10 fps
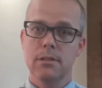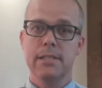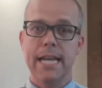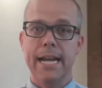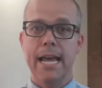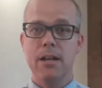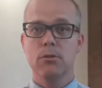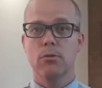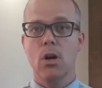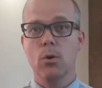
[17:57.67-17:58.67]
dead end
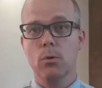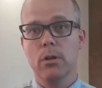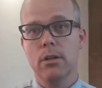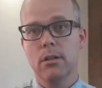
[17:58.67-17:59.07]
road